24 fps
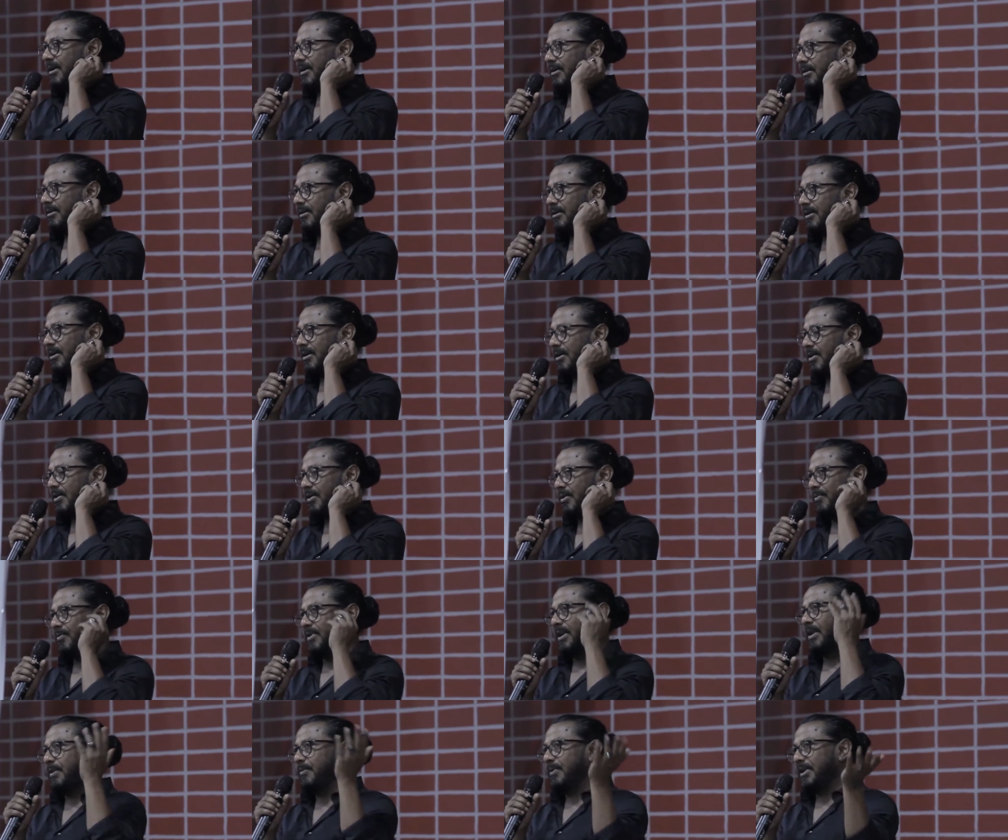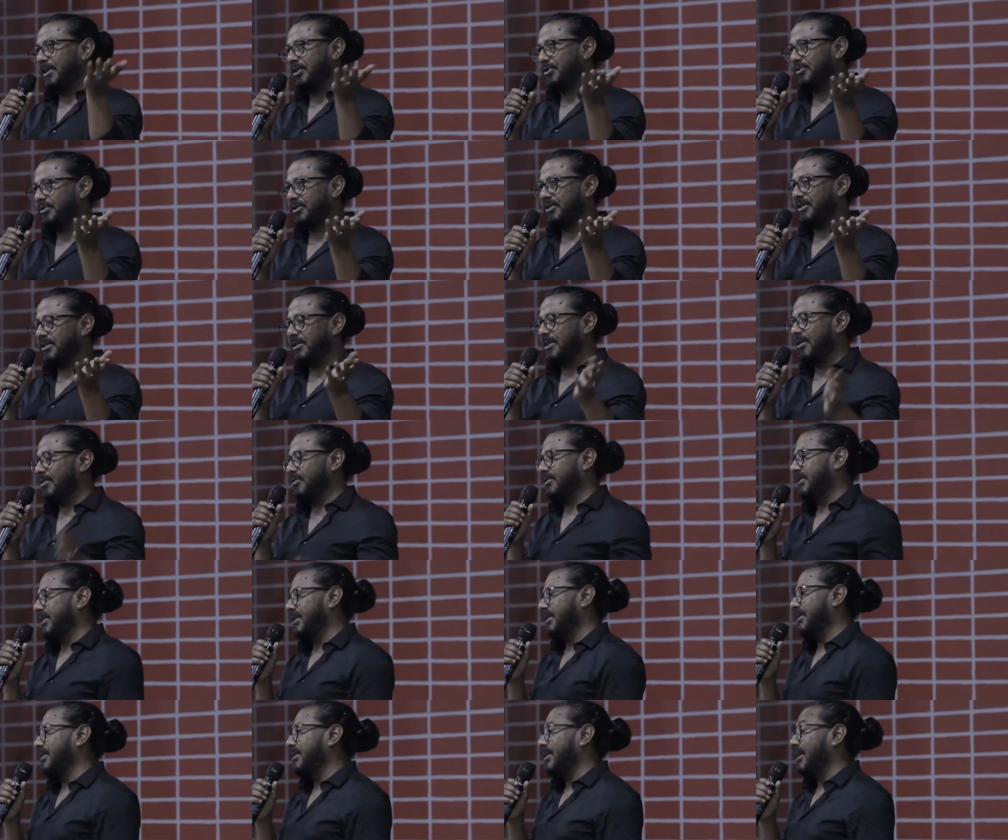And when I went to his house
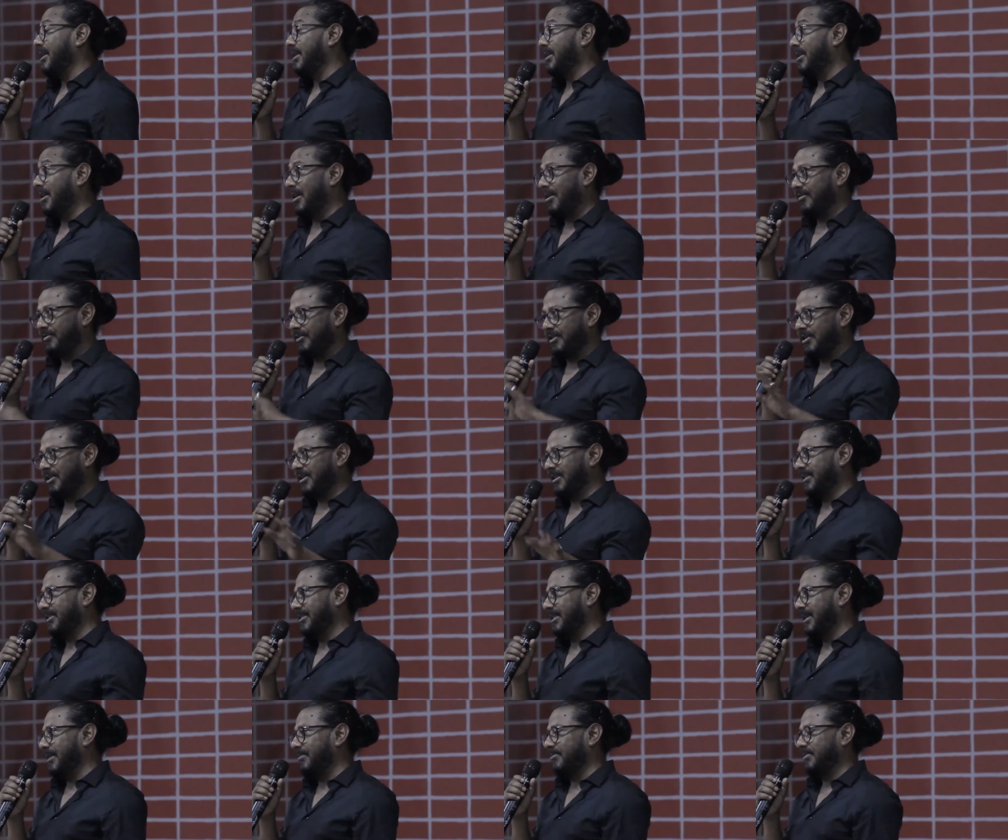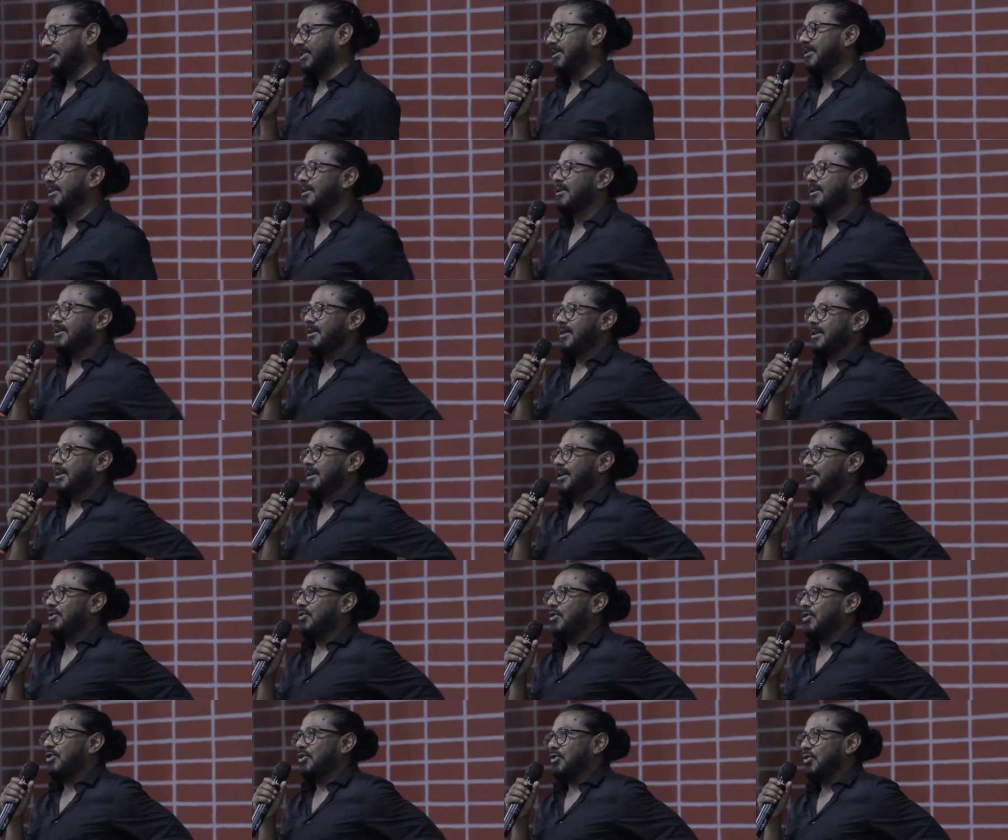that night after our exams
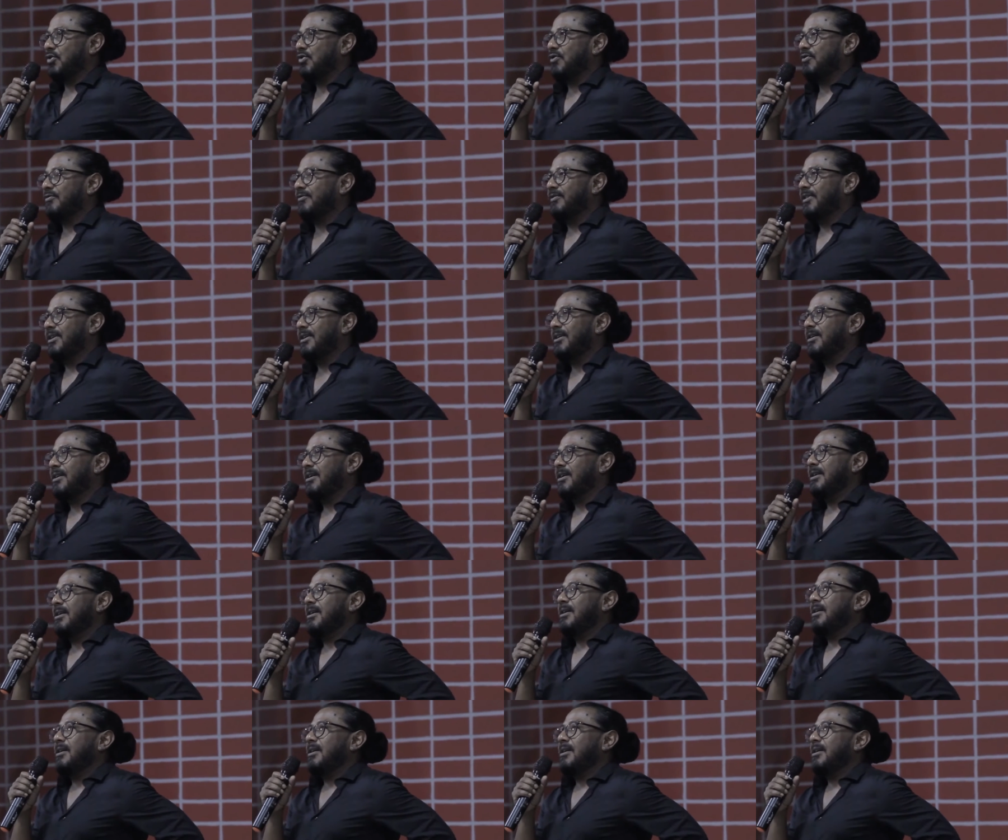and got over,